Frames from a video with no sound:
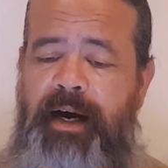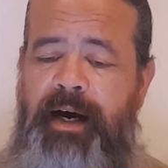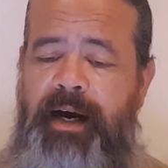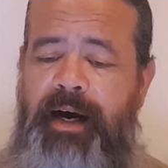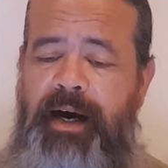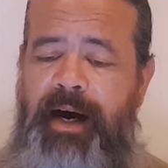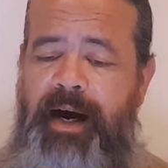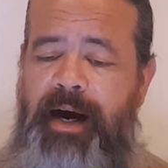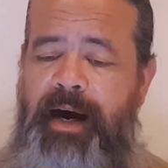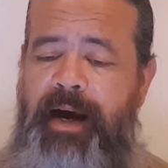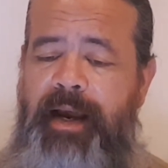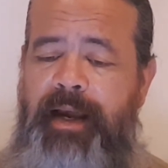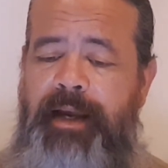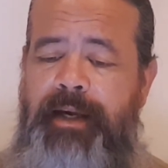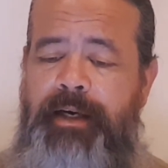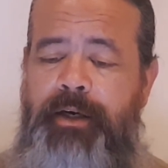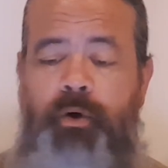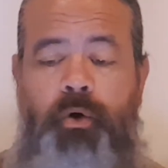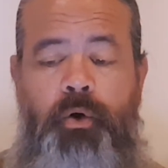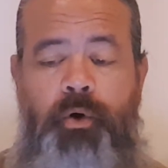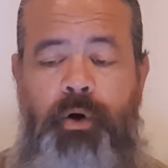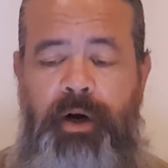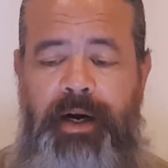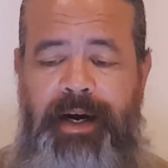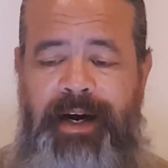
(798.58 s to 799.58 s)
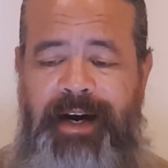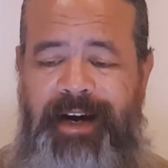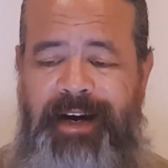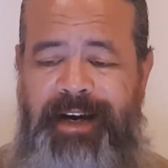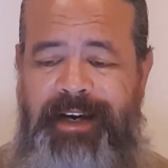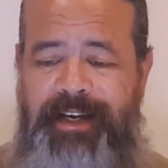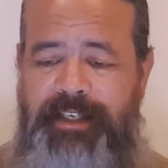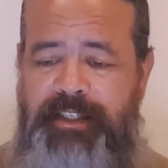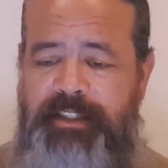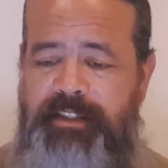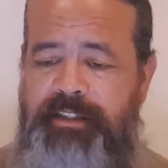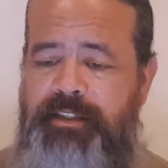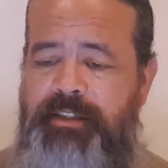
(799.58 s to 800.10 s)
eye or
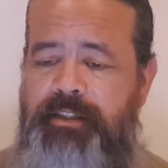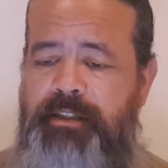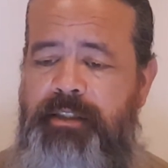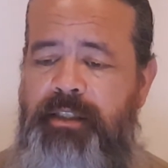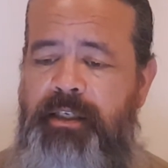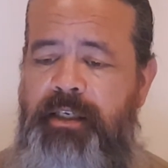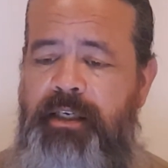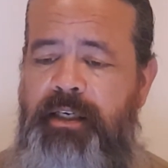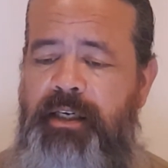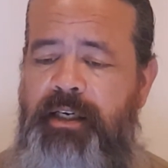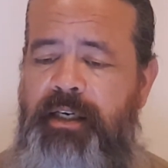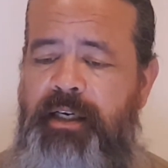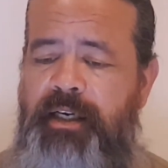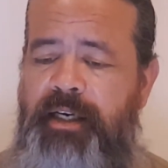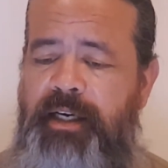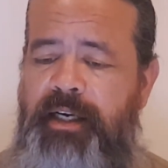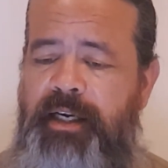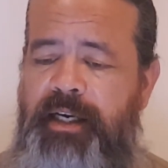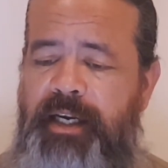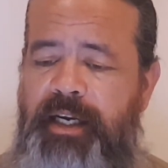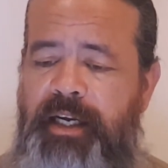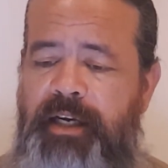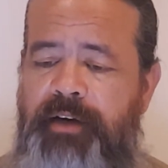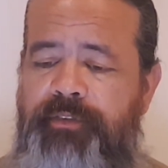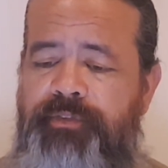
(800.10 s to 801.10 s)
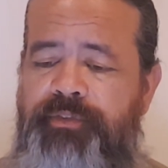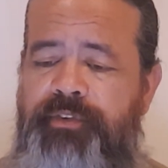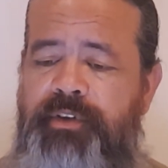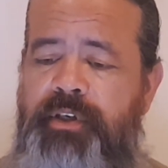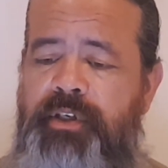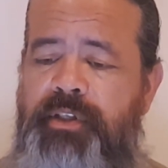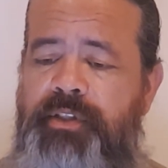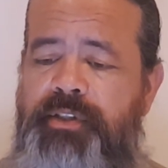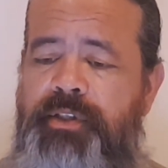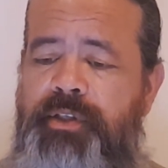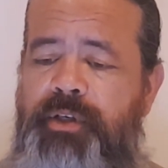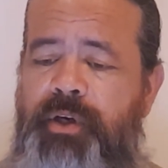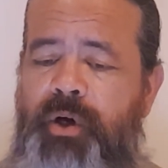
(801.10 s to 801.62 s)
eyes. If
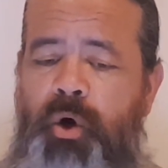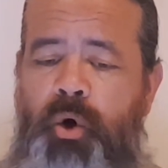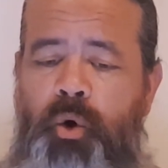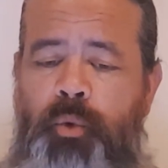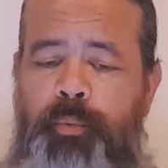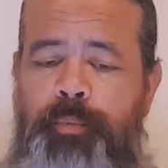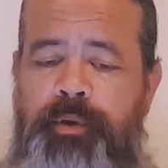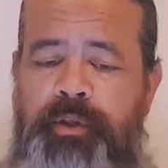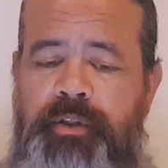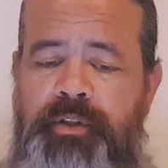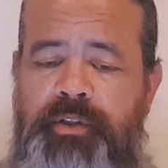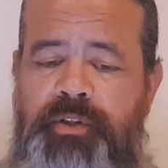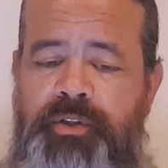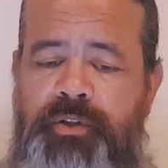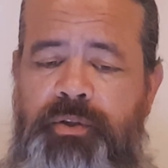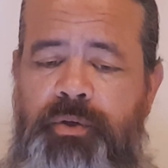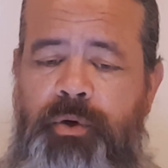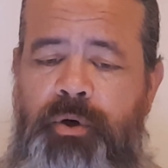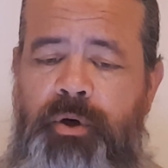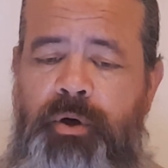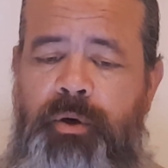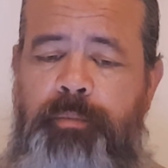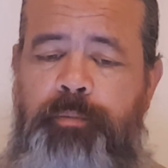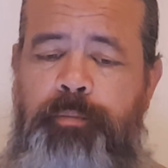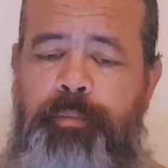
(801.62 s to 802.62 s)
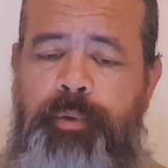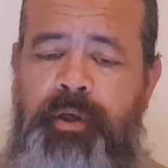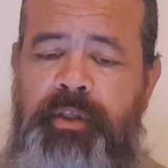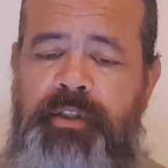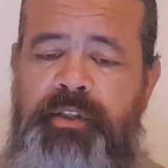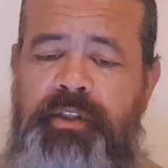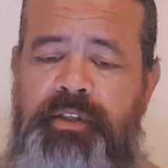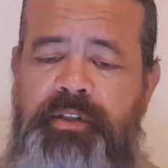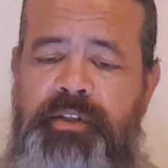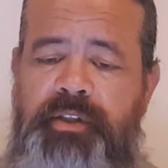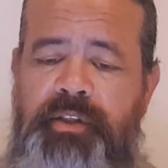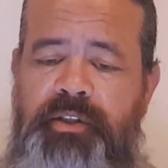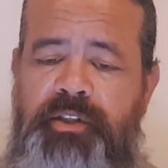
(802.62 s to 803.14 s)
there's an open store,
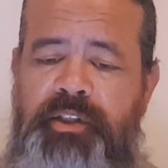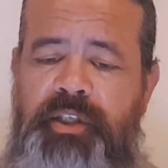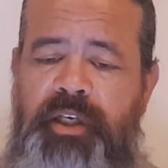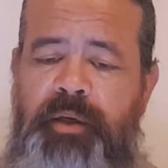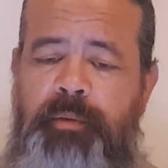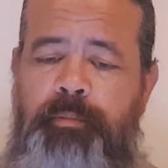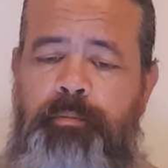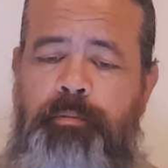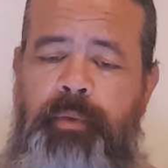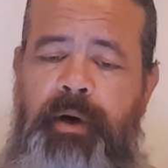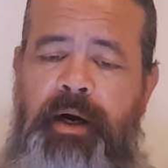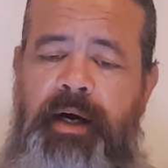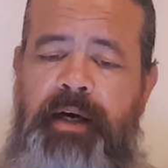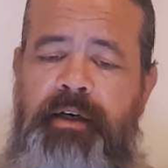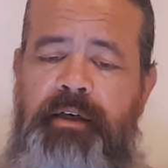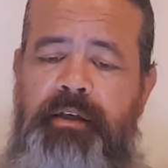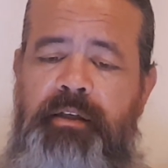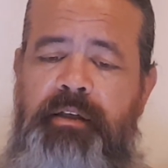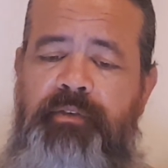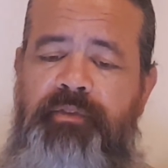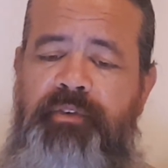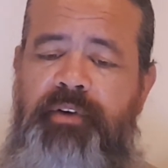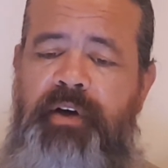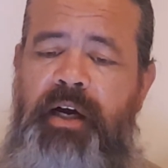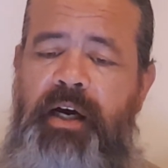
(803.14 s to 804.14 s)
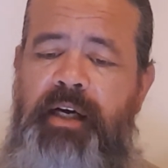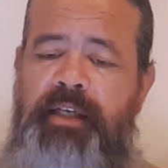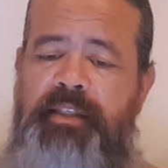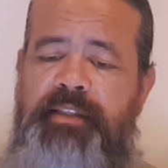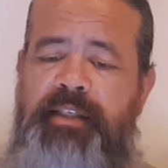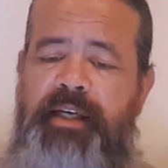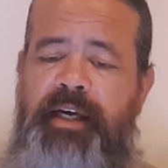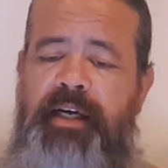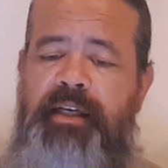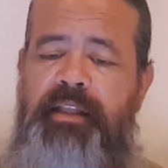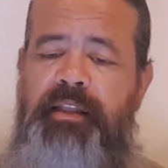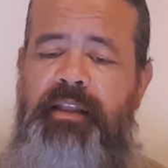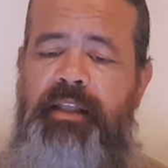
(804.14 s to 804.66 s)
purchase a cheap bottle of
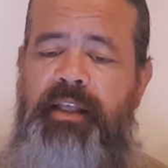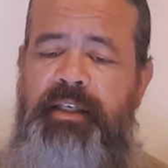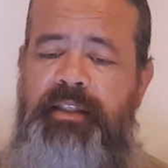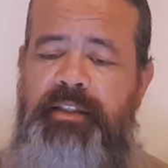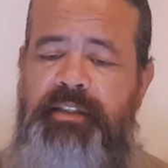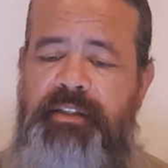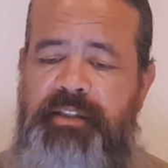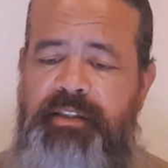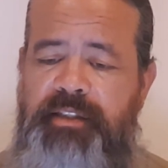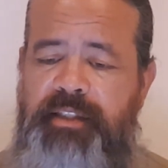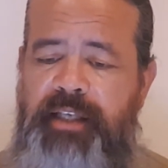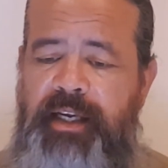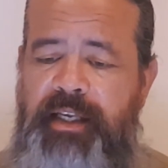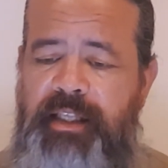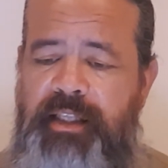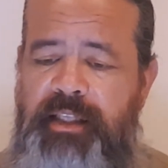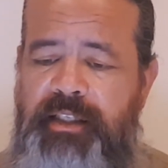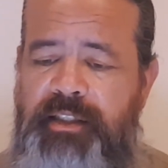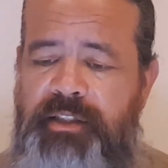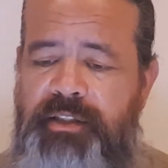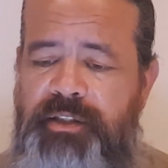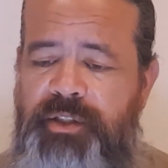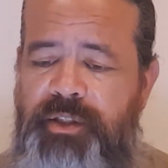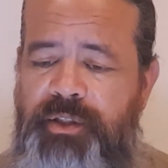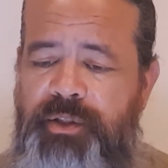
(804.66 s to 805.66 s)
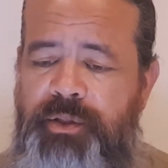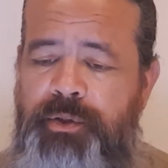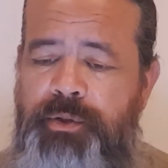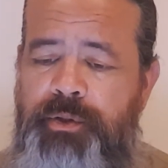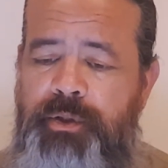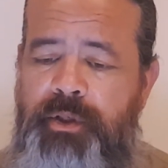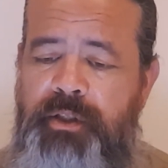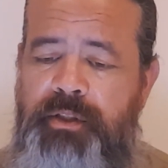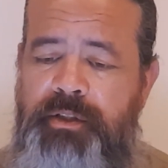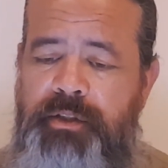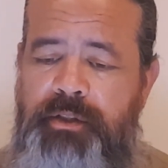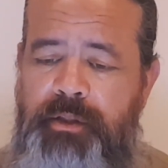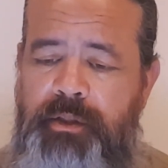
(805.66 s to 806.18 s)
contact lens saline
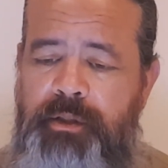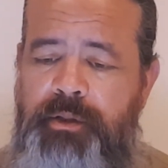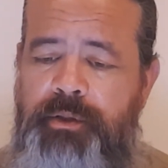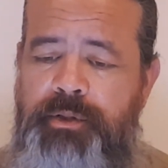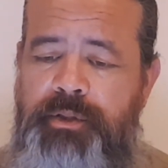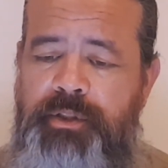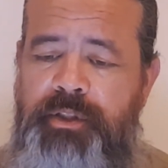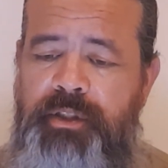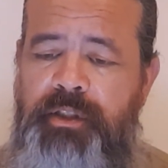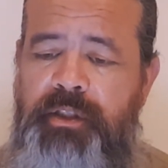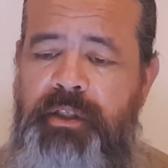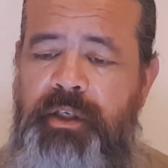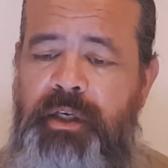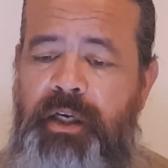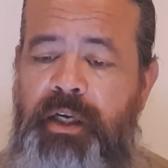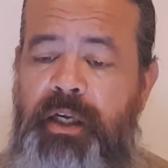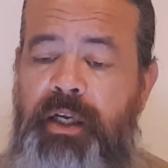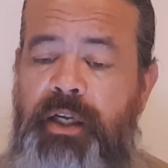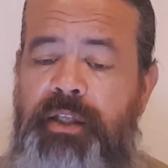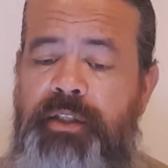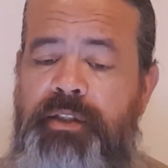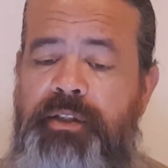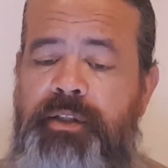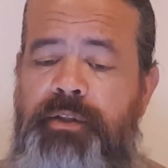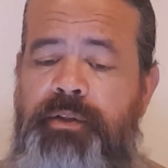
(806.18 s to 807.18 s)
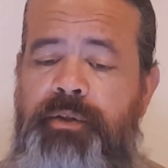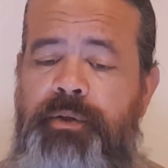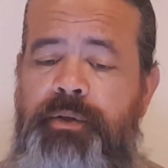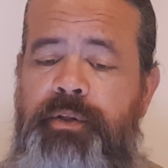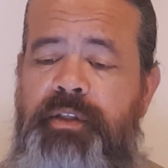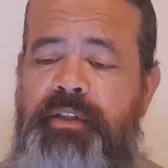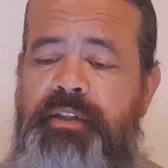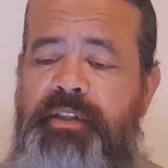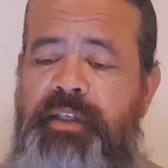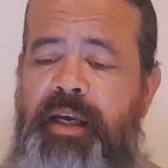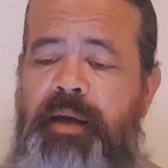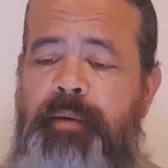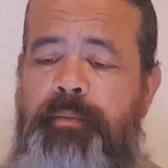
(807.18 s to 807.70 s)
solution to do the
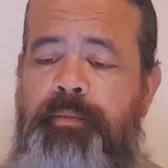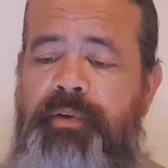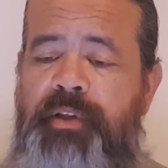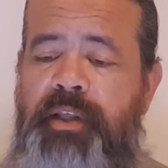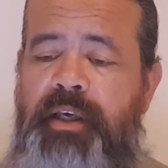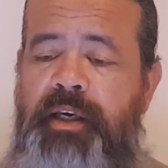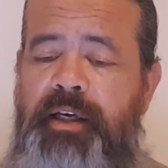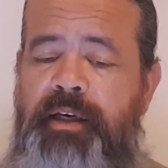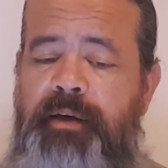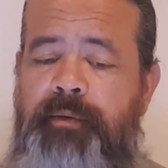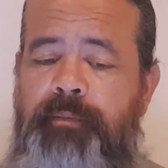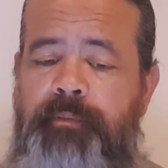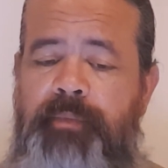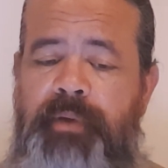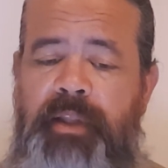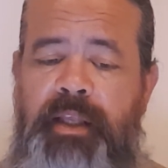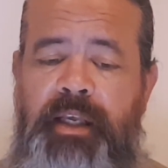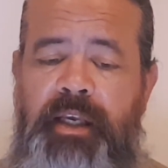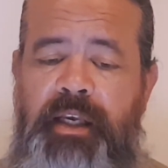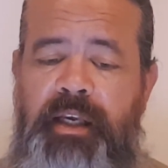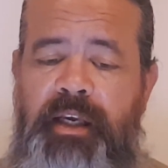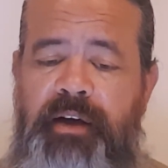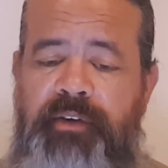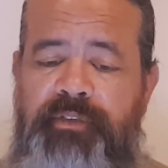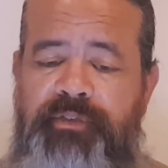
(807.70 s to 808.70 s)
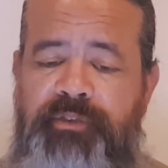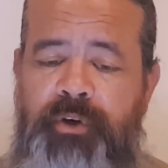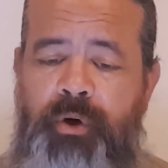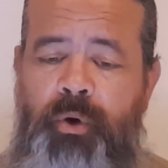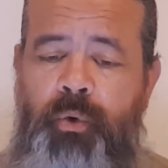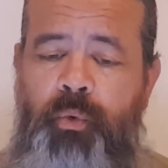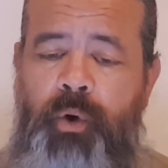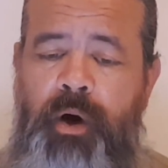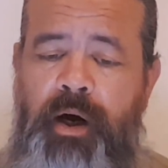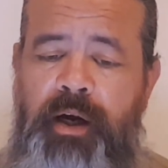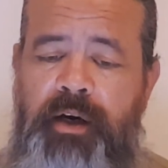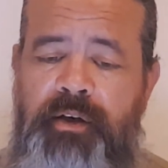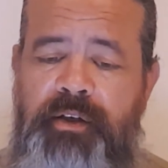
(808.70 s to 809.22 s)
same thing. If no
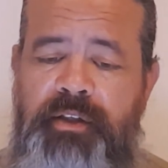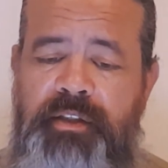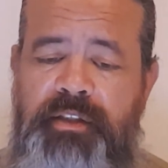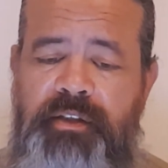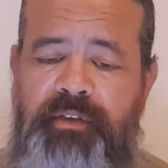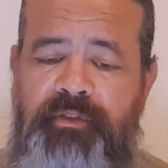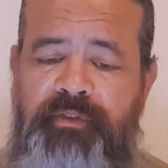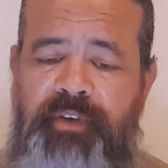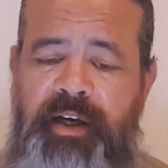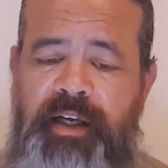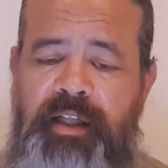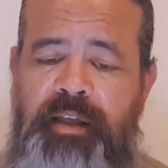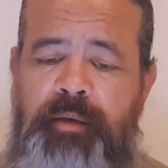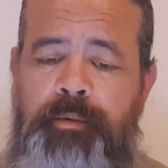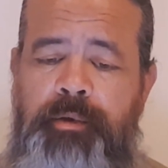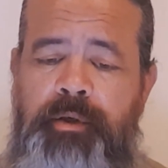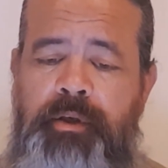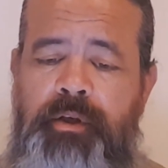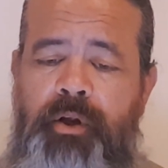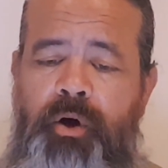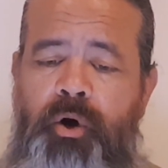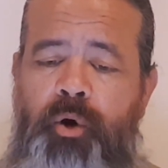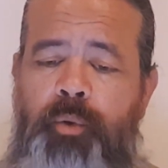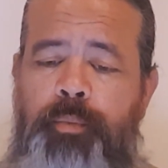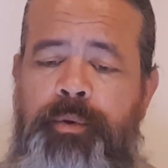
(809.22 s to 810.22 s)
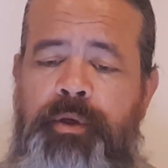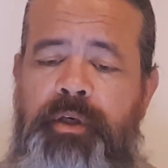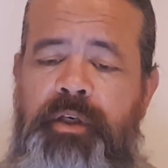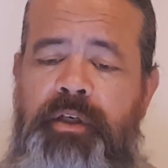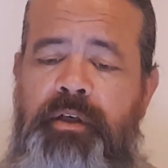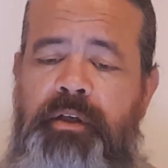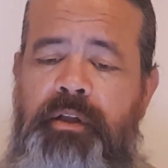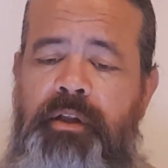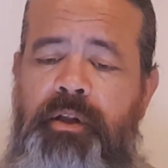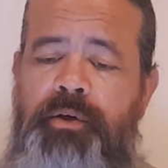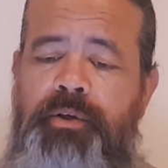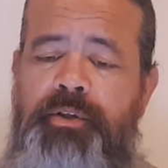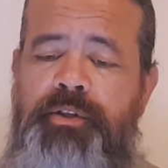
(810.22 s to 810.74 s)
water is available, open and
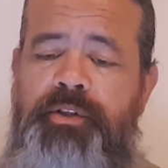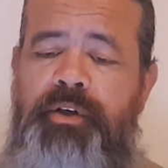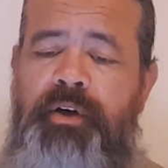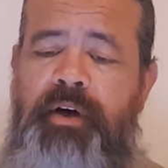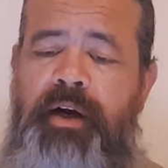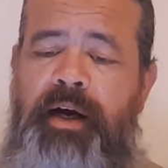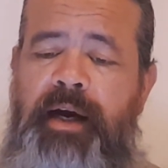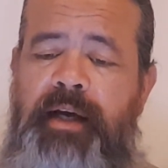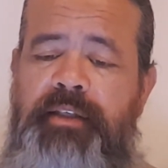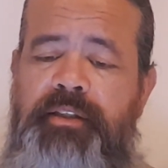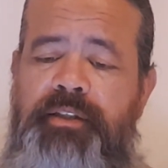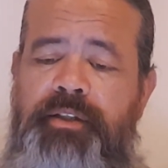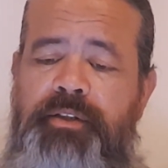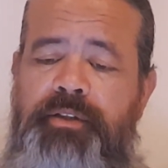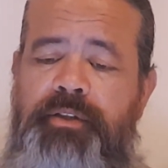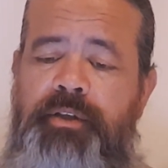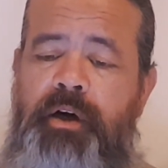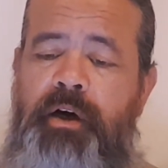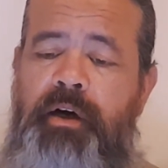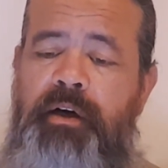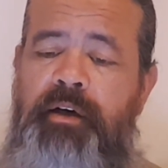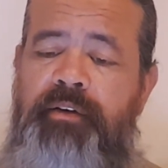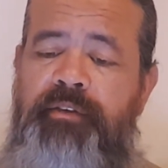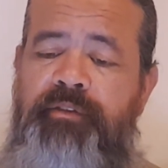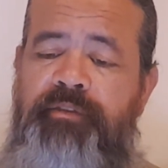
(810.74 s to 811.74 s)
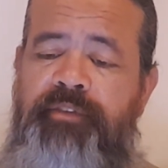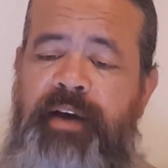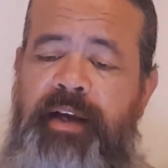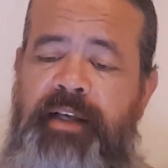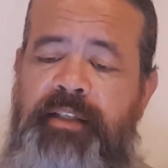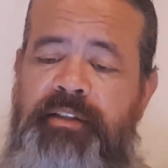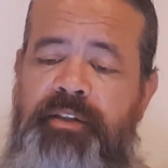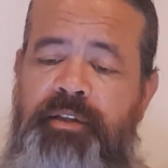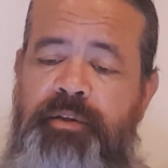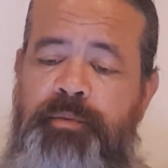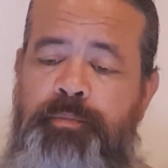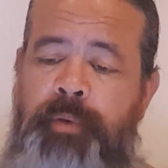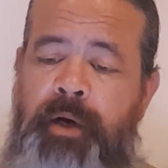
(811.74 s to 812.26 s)
close your eyes as hard and
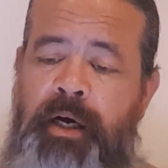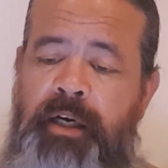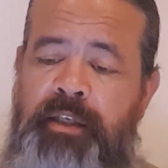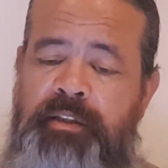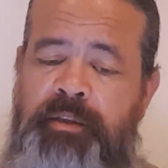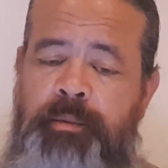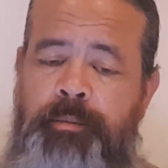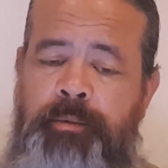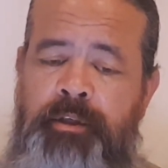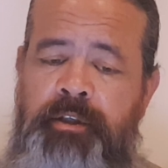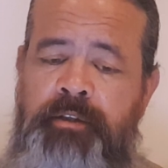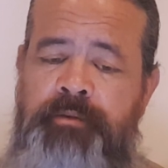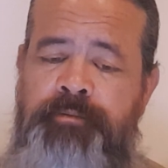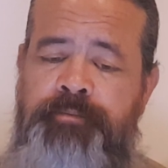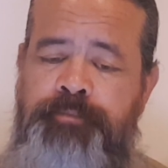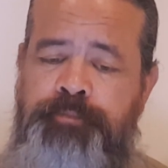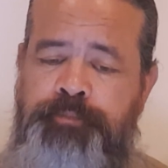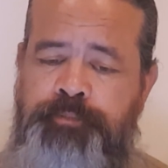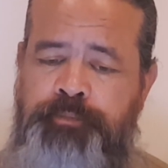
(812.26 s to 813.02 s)
fast as possible